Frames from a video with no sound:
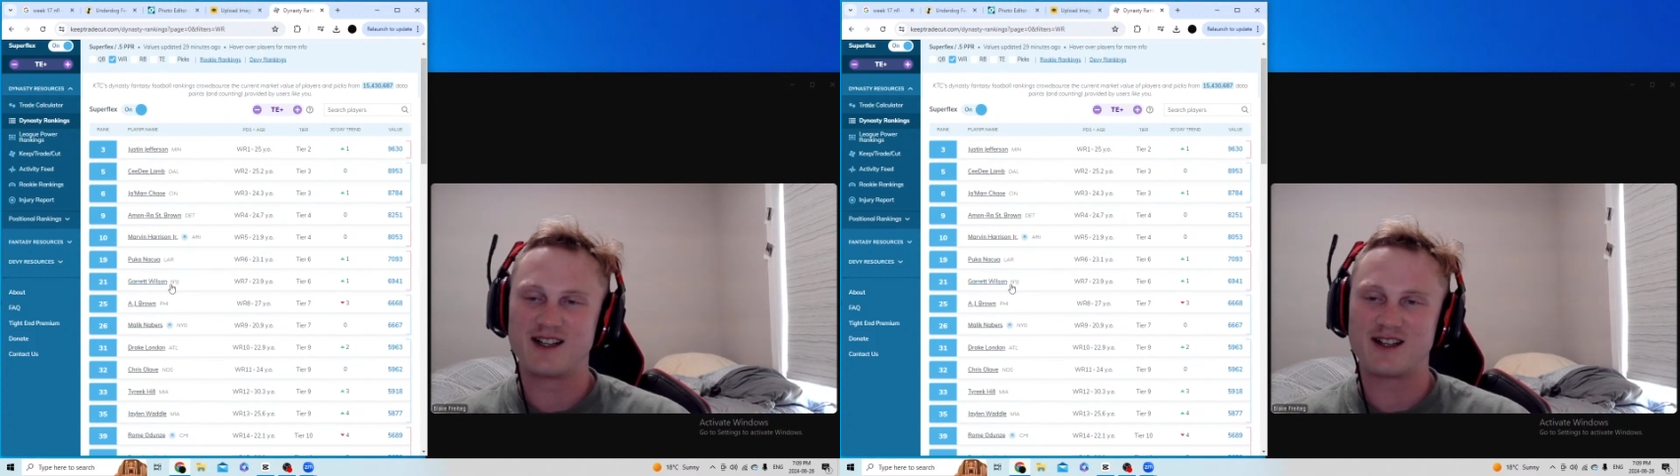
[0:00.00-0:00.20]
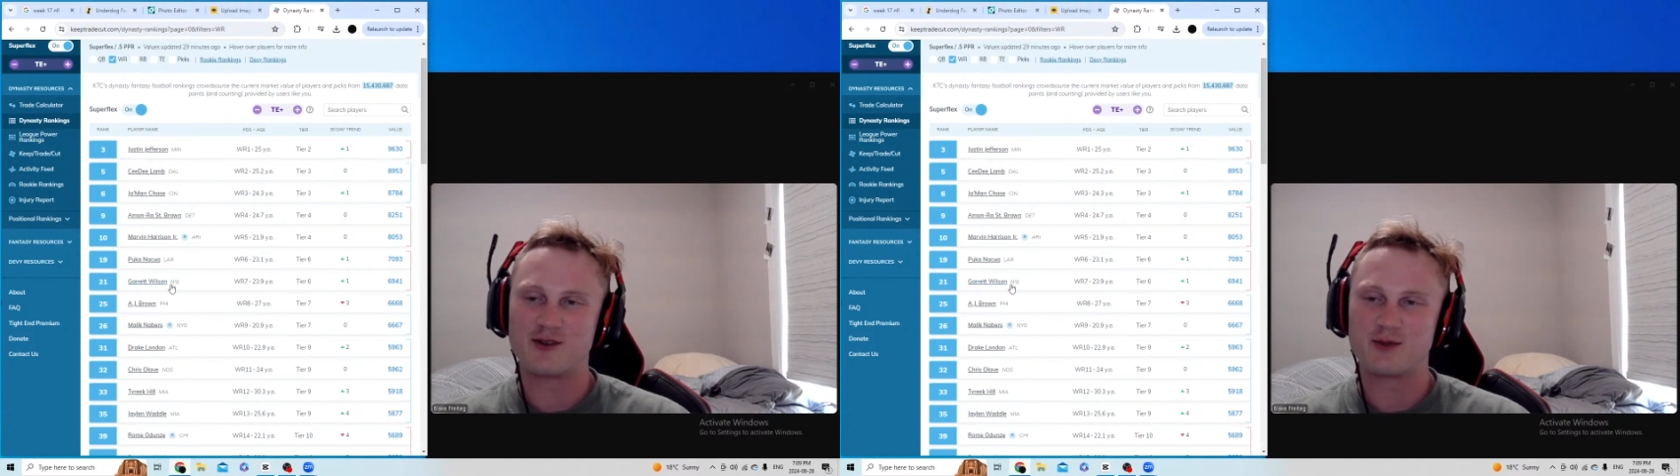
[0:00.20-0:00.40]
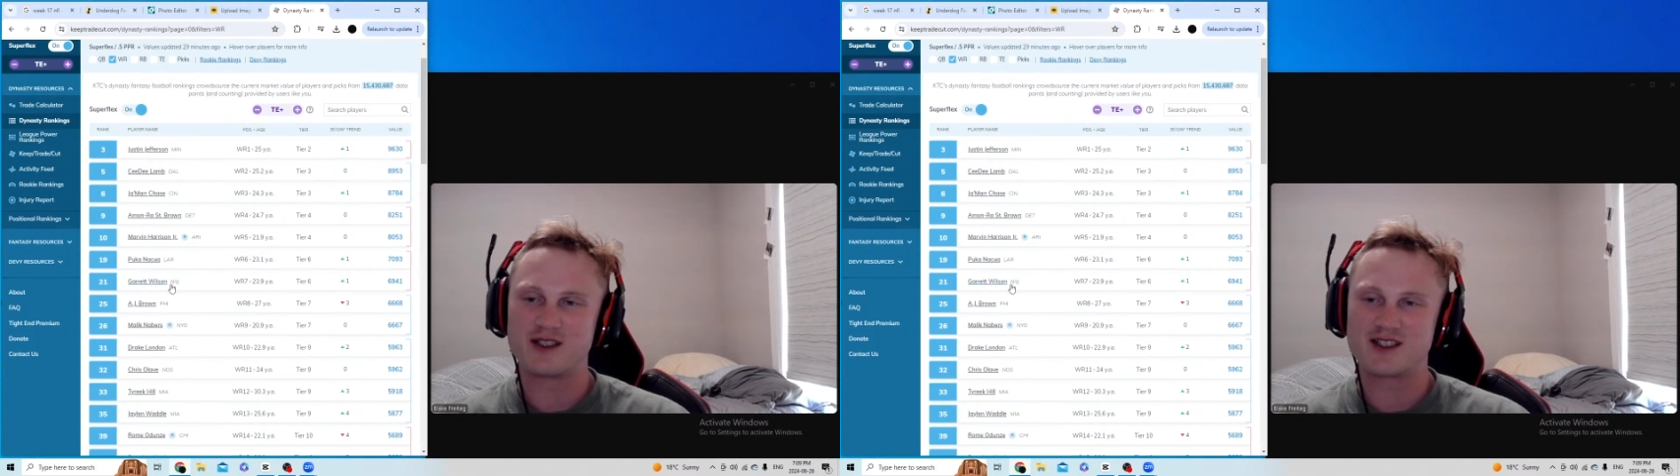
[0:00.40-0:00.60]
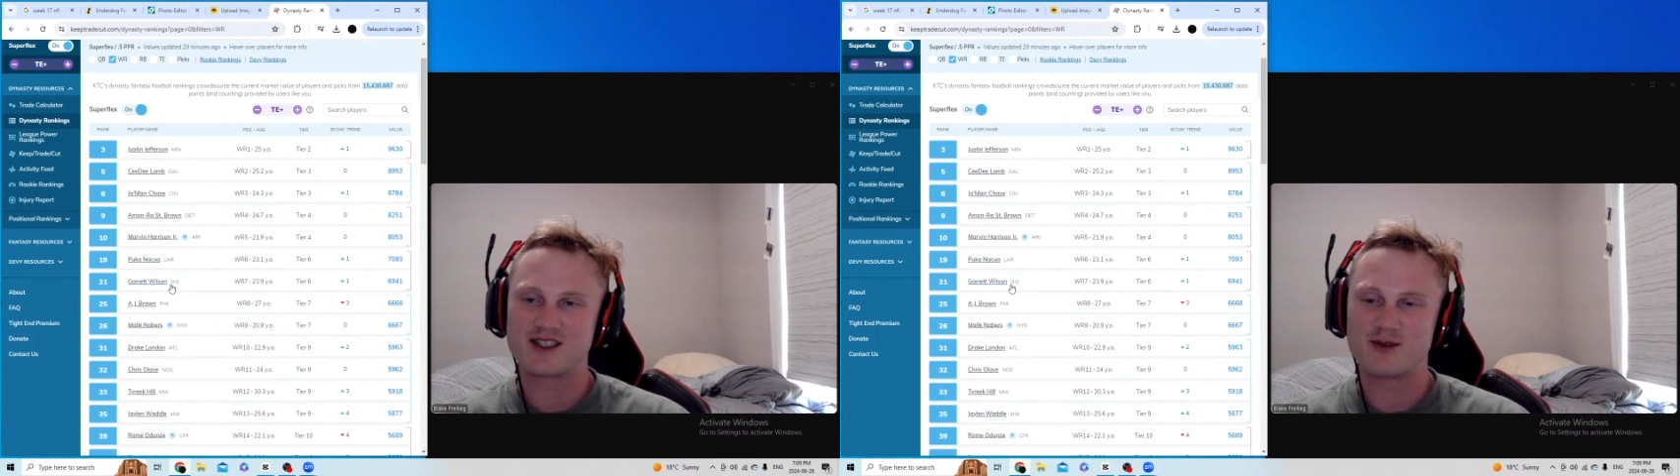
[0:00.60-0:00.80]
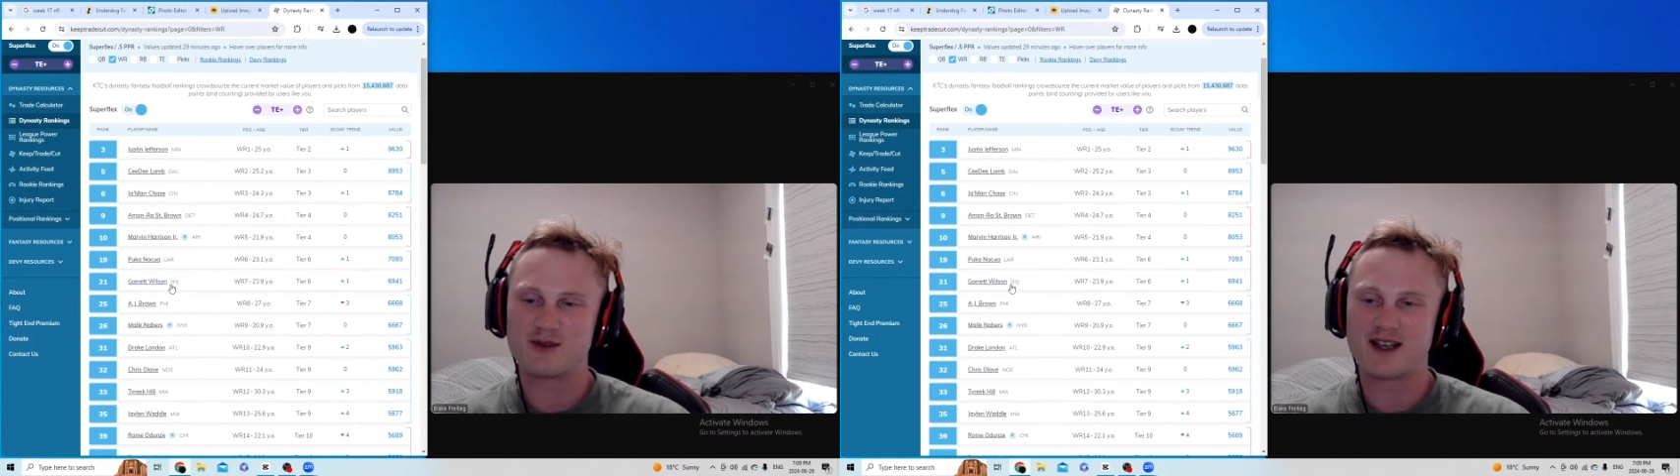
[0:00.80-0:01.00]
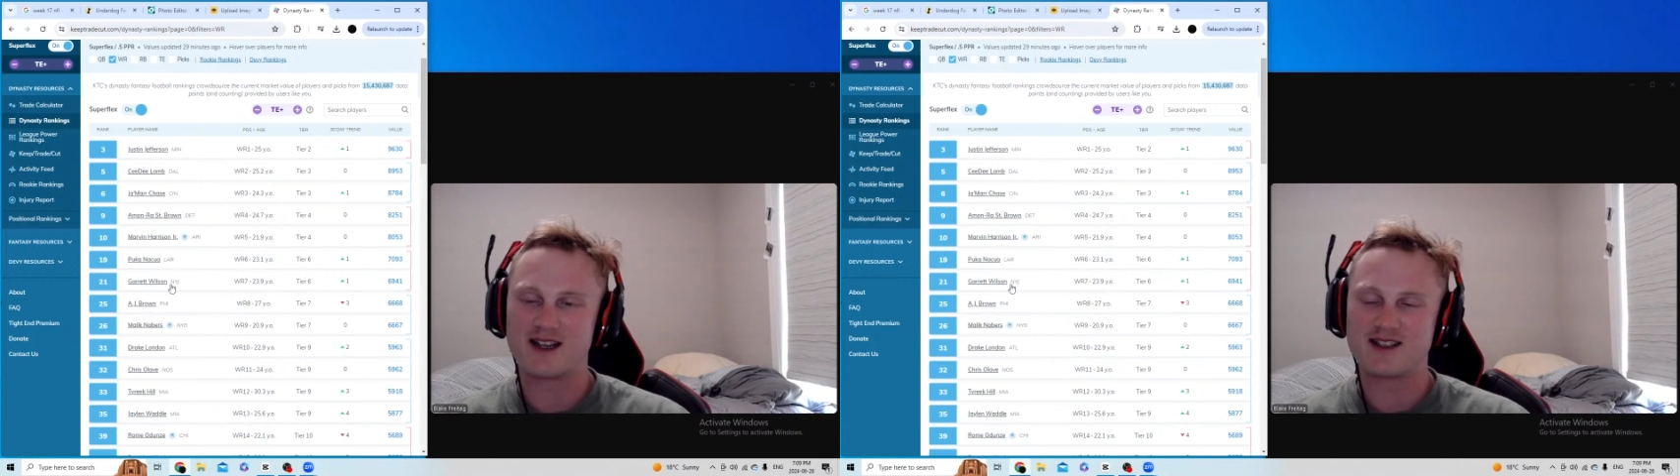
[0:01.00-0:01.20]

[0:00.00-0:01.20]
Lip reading: it'll be just too late.